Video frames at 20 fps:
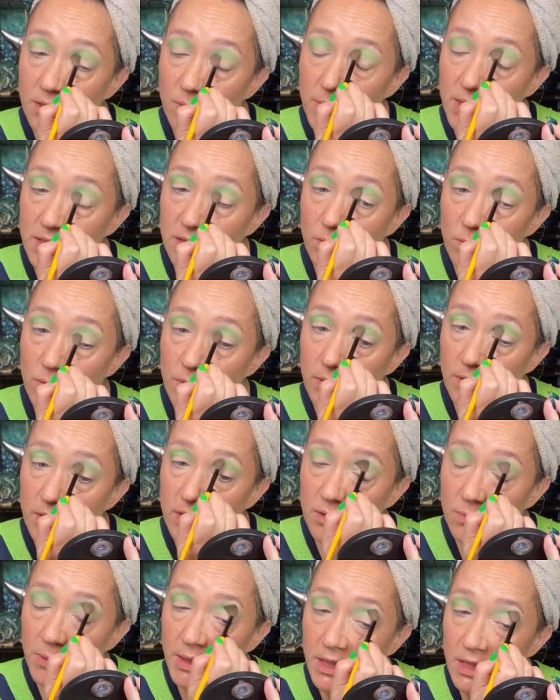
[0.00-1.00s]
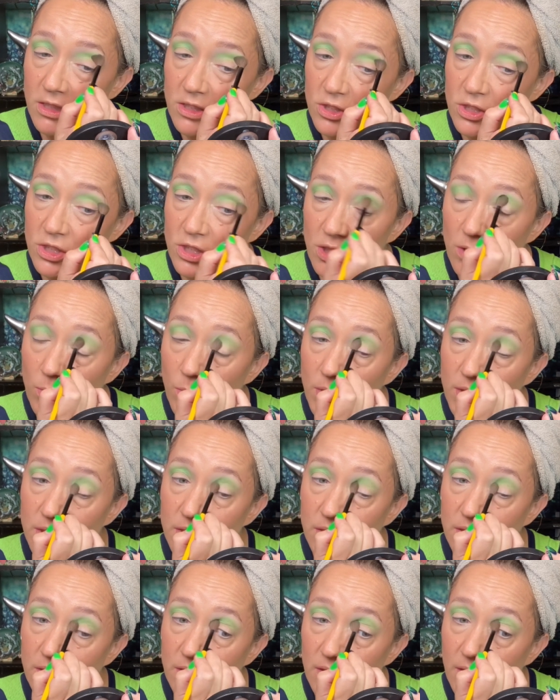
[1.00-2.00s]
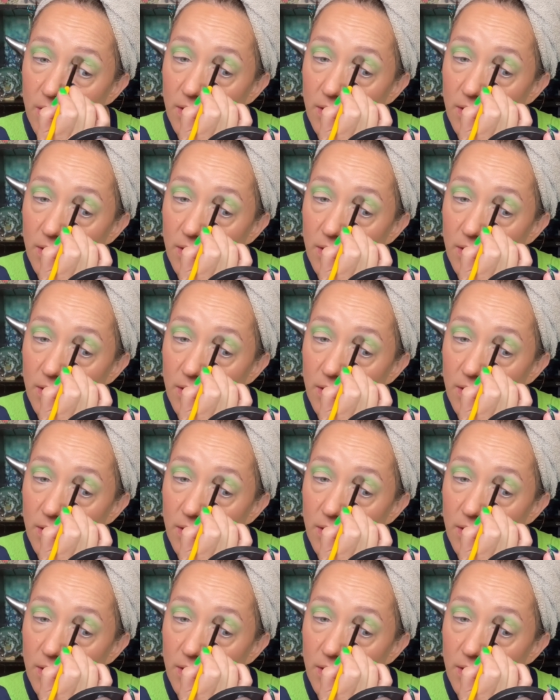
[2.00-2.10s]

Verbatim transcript: to me sooner is because she was